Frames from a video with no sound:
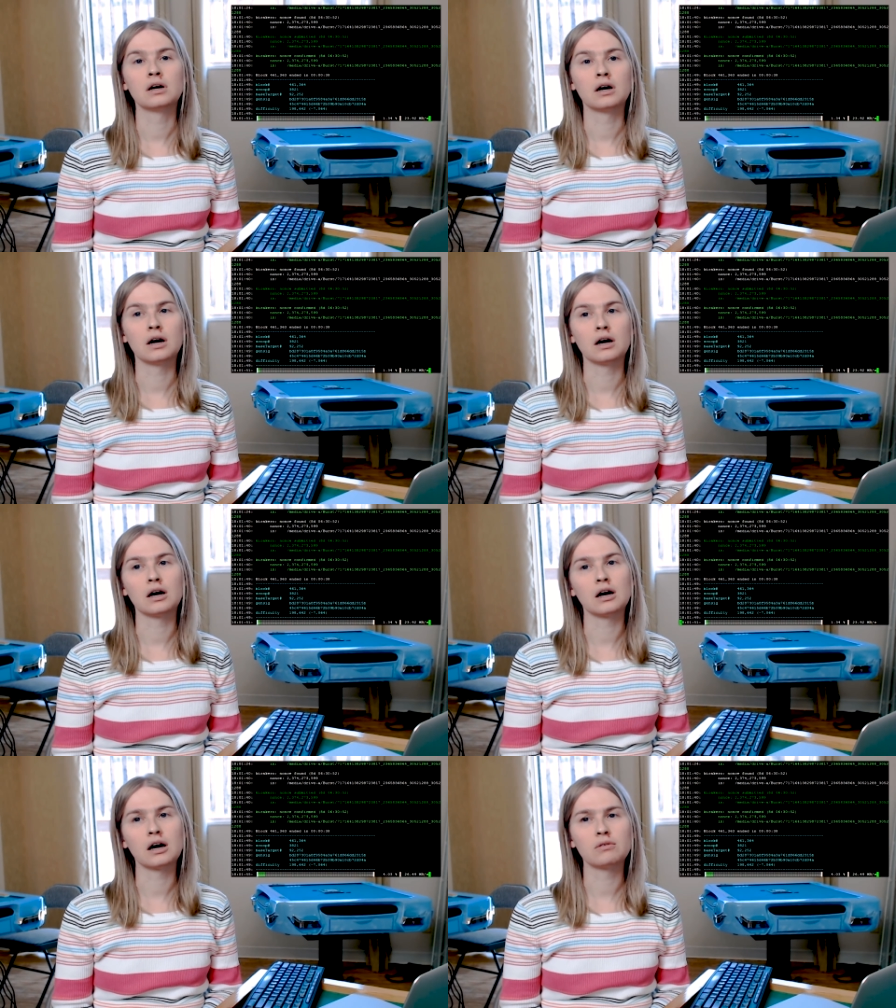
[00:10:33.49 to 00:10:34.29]

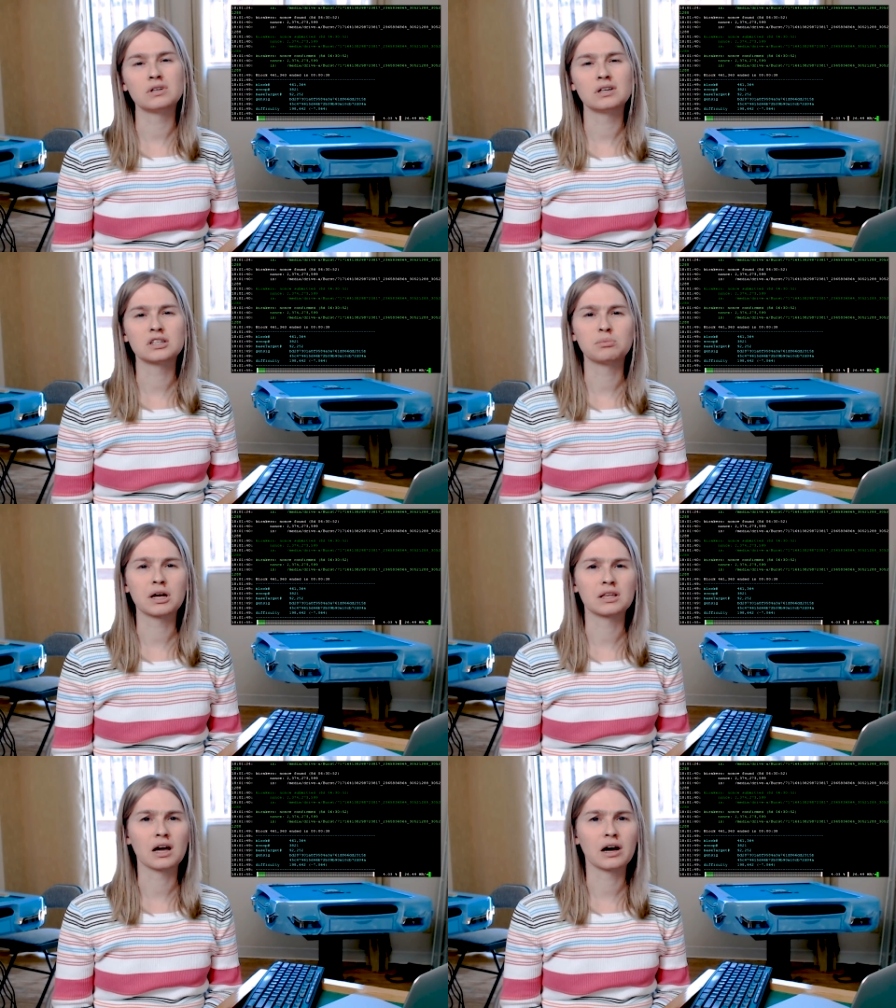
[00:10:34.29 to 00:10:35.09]
I wouldn't
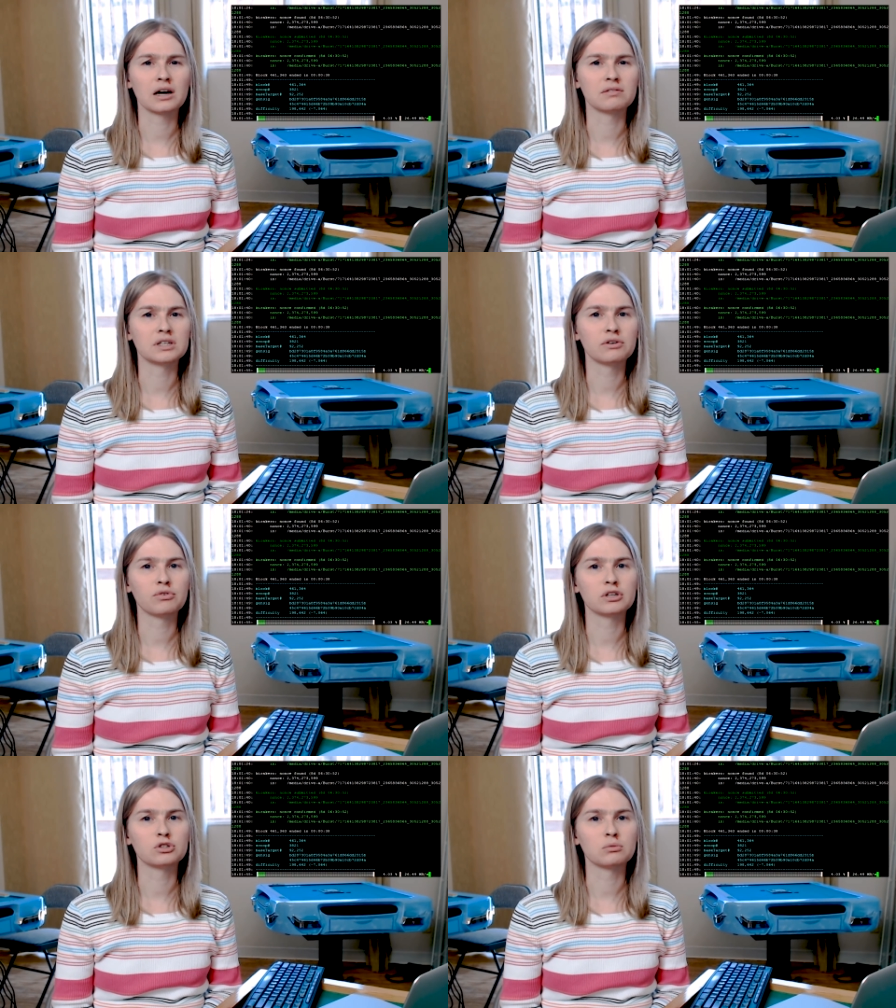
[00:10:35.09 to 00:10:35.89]
expect that kind of a
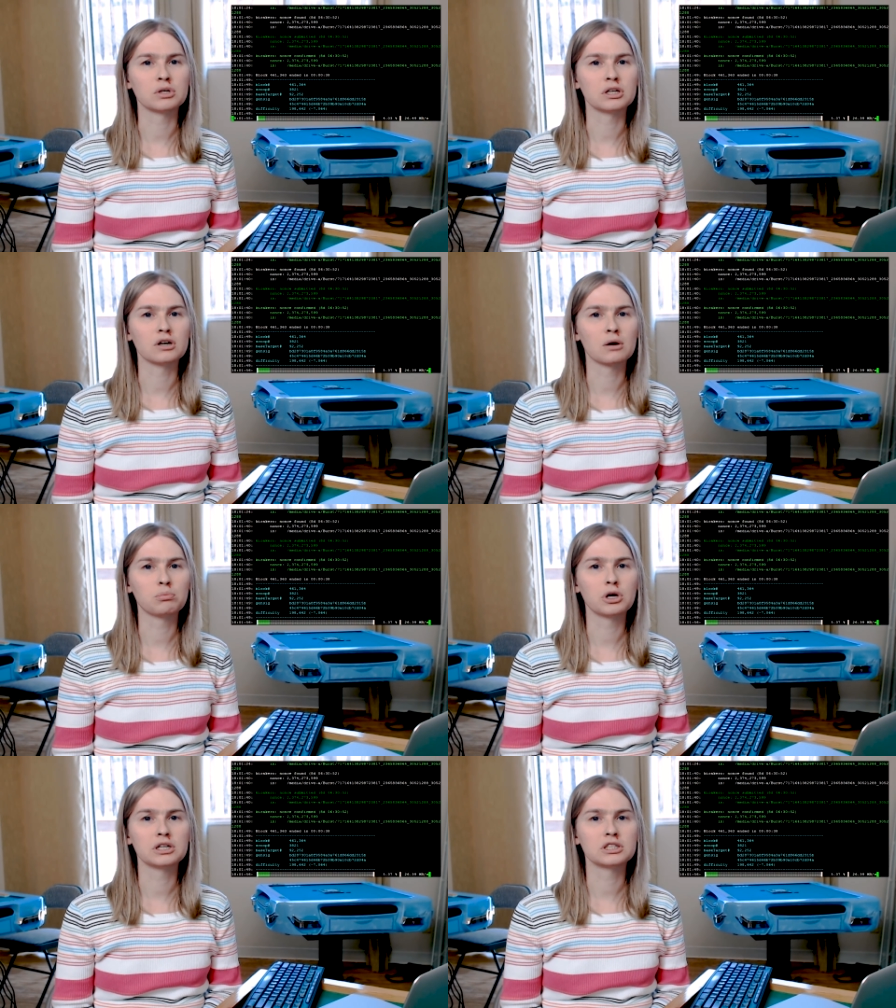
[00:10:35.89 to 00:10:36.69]
difference from an
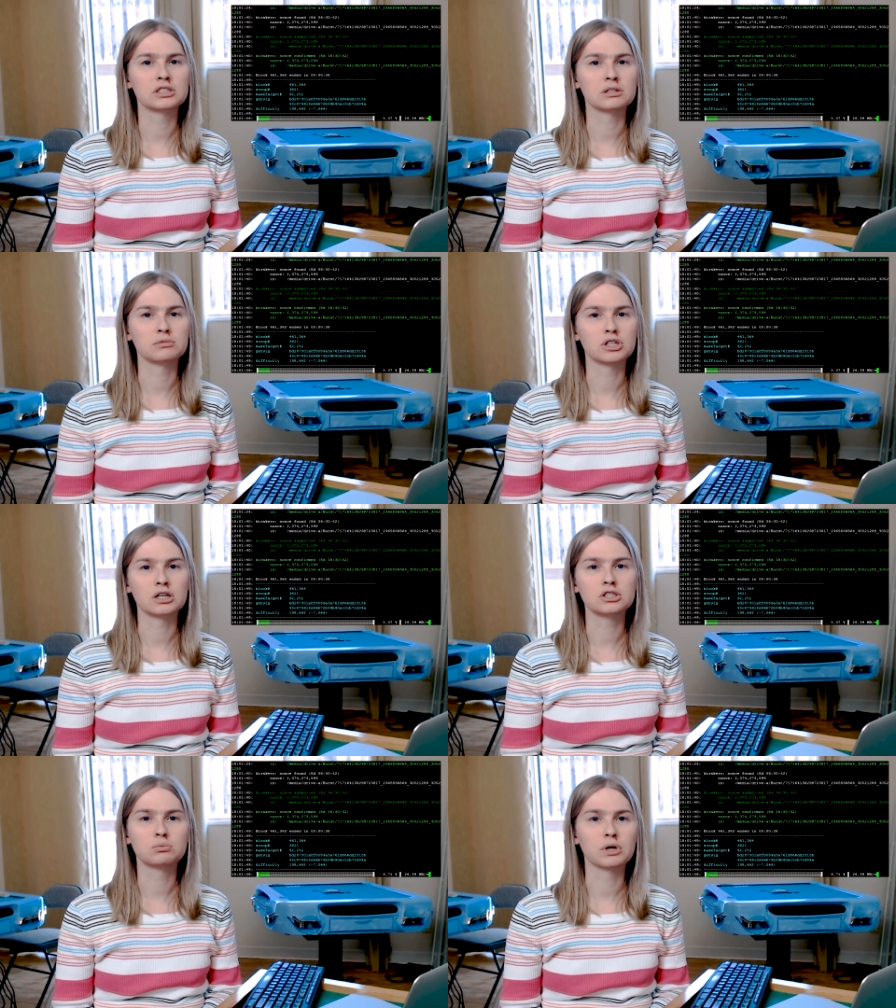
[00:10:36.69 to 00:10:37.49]
operating system
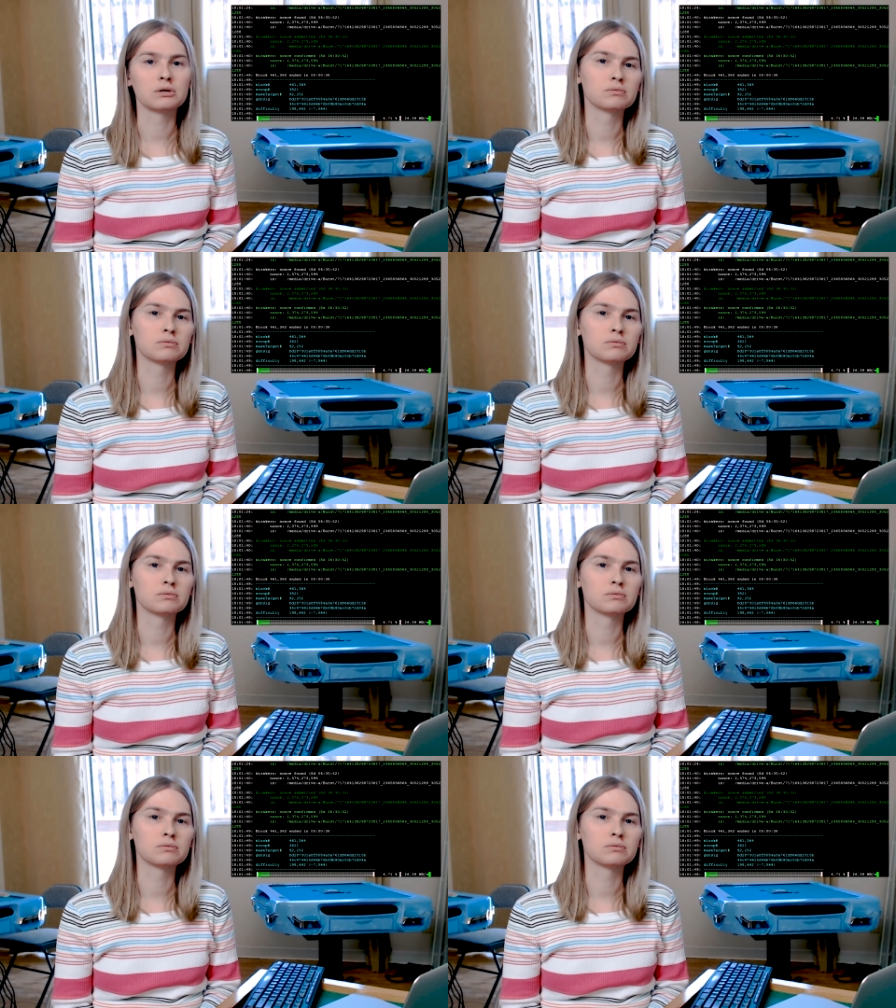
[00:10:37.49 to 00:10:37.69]
change, but